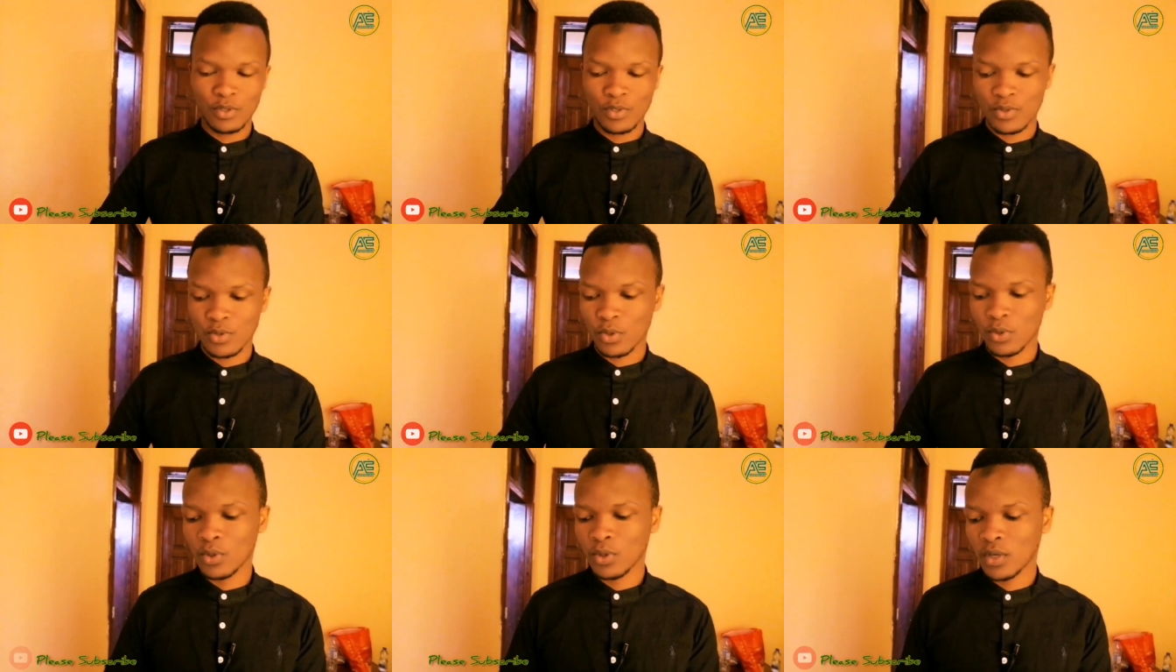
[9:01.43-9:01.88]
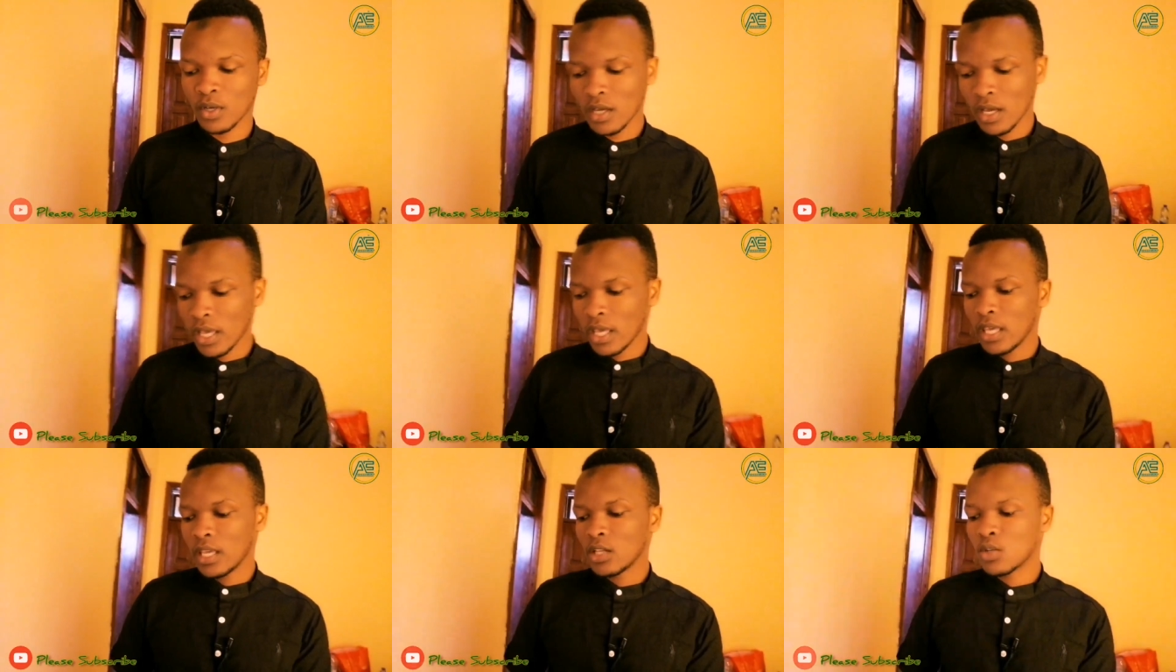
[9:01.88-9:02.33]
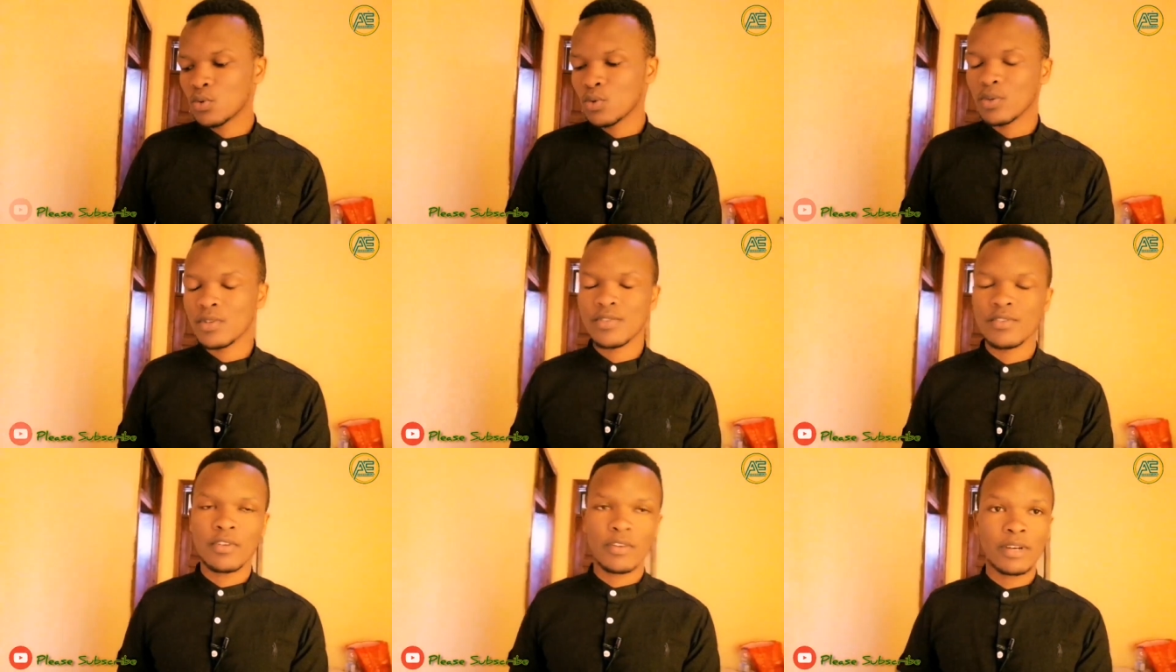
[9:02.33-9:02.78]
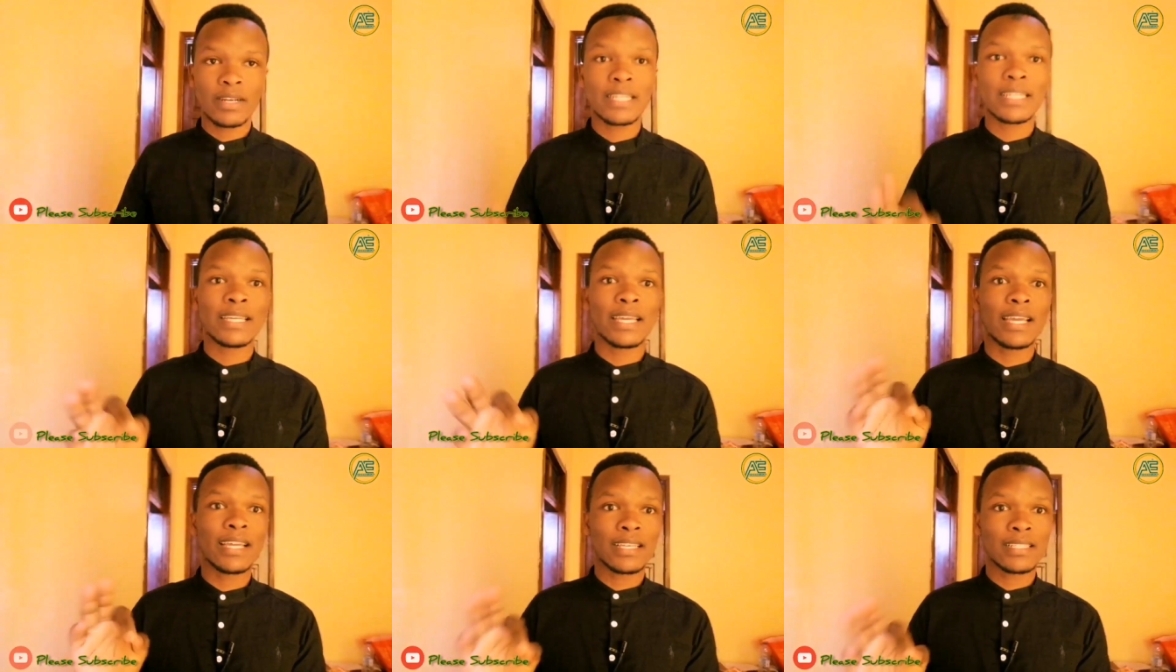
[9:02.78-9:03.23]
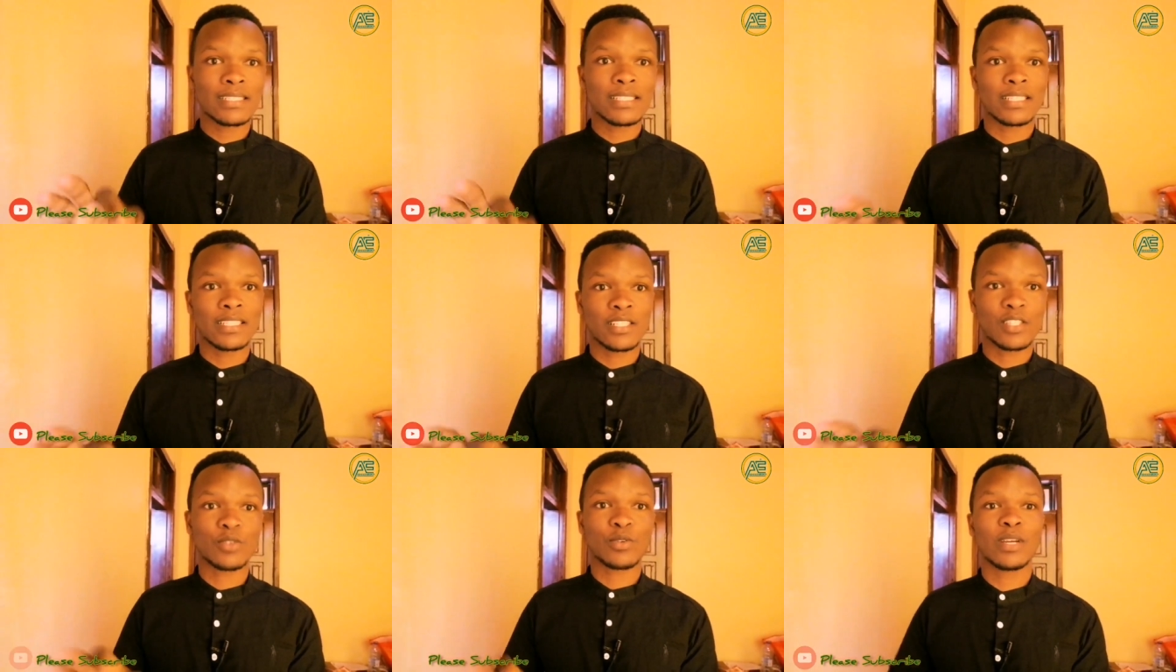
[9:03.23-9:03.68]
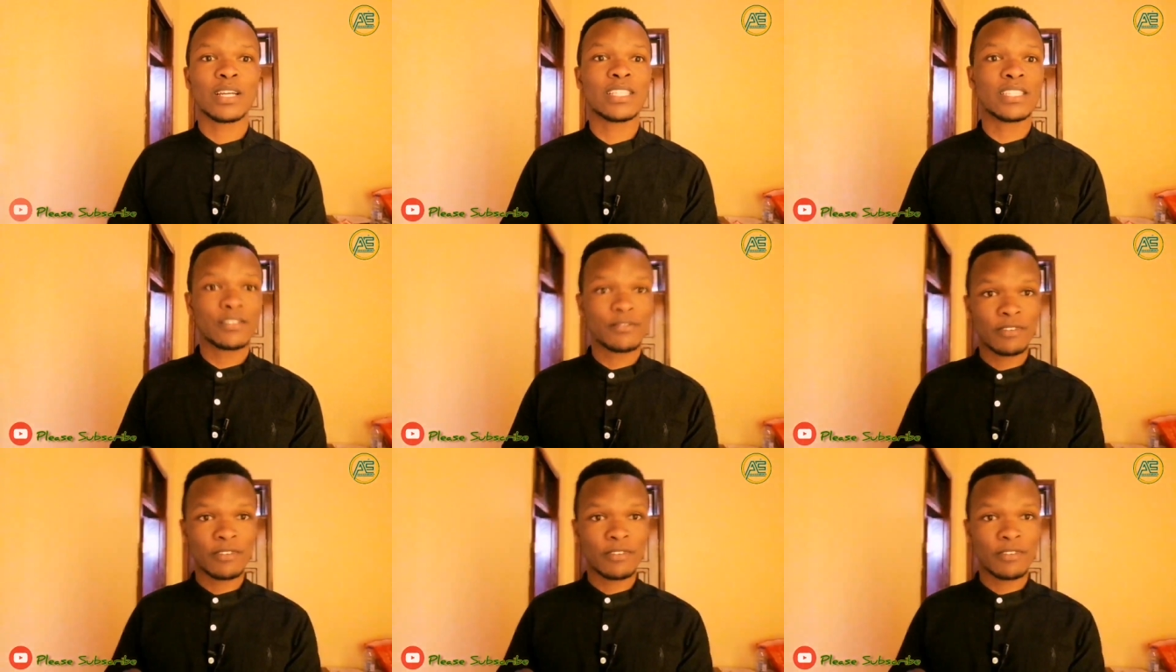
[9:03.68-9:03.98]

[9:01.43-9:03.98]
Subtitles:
So it was really hectic to get